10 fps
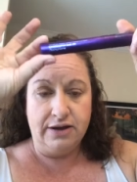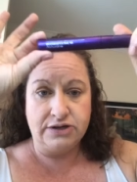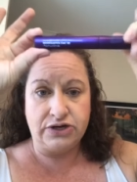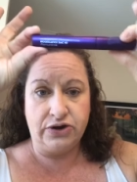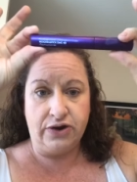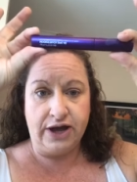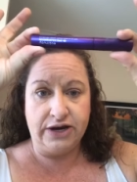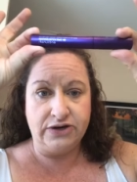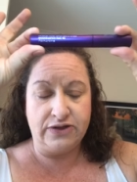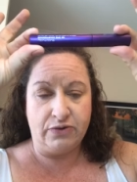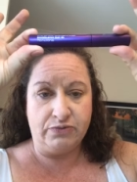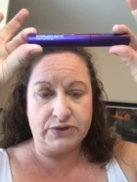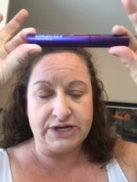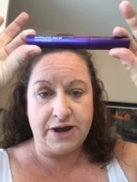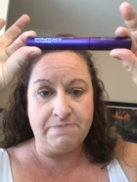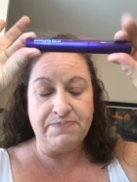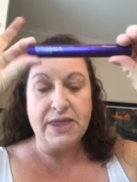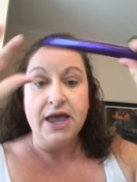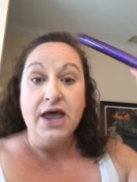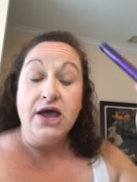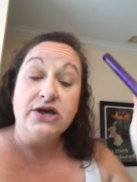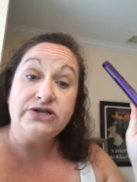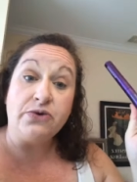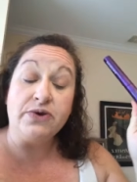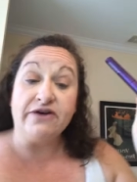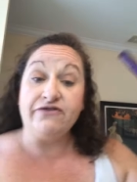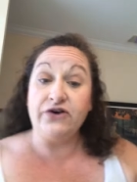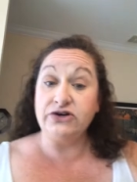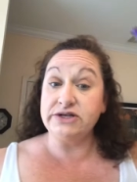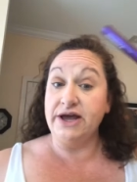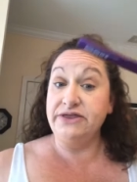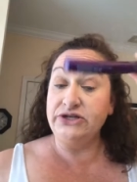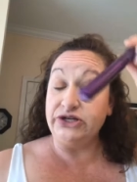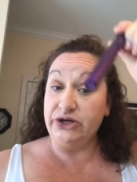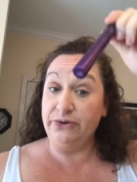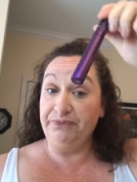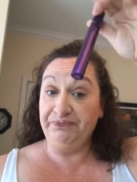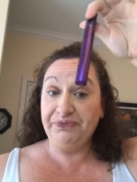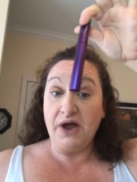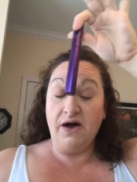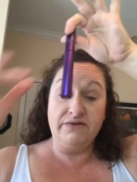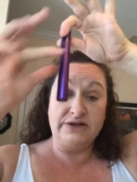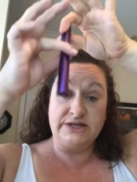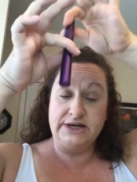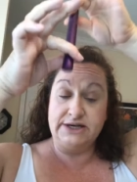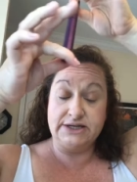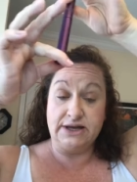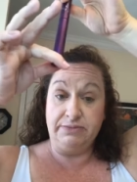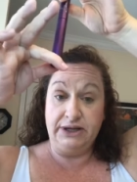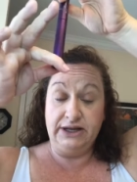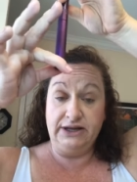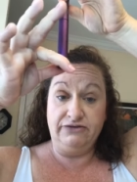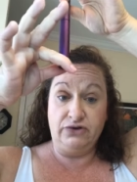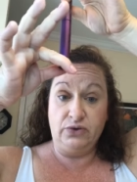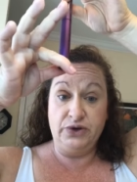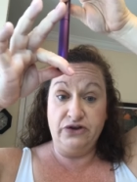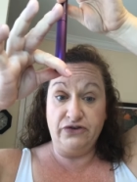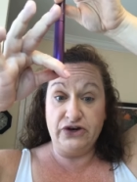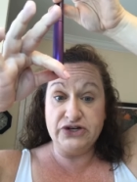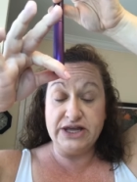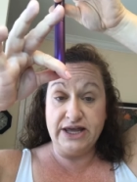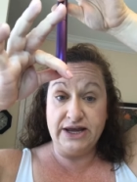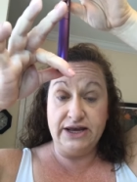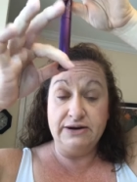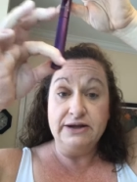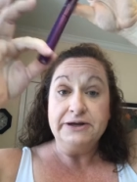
Show y'all how to do that one more time. So when I first got the tube, obviously it's completely full when you first get it,